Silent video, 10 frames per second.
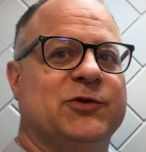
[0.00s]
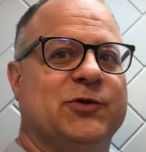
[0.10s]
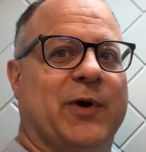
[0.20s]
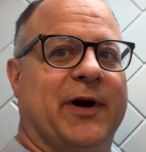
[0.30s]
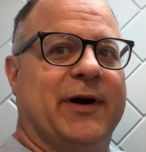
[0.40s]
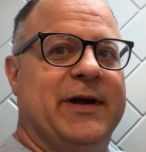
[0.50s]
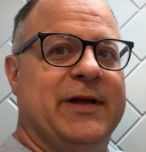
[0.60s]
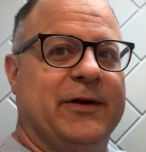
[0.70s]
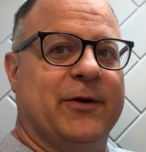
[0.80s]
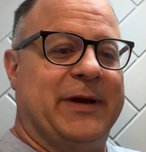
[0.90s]
where,
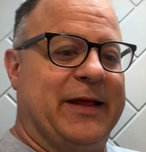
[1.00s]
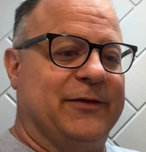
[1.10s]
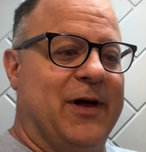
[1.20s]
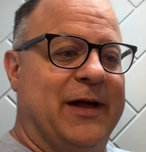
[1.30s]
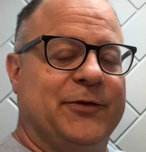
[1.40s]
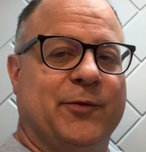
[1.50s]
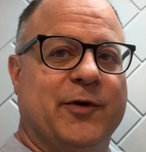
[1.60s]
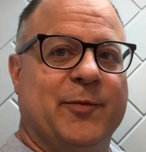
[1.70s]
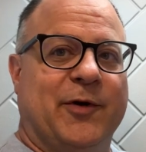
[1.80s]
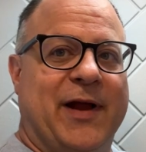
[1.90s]
you know, it has lots of
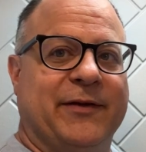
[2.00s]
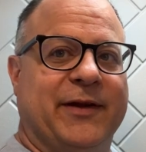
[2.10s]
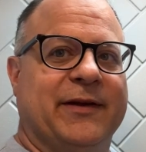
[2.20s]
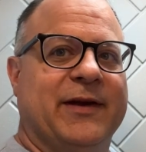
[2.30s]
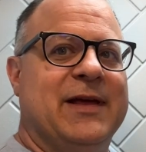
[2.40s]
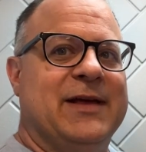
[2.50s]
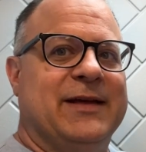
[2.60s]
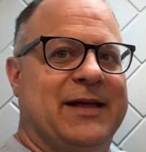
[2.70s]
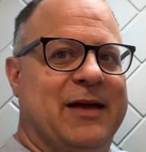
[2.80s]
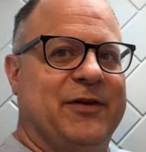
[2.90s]
room around it.
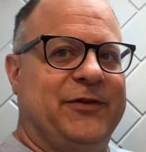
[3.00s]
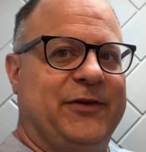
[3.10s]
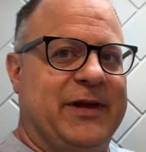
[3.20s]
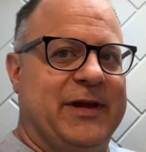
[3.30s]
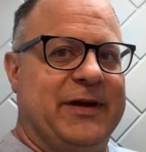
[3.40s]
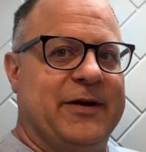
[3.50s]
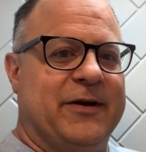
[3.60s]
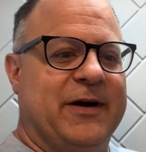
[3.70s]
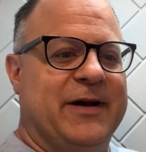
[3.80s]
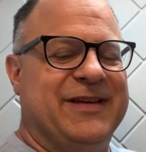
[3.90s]
You have a sink in
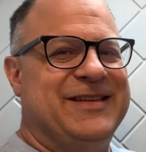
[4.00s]
here.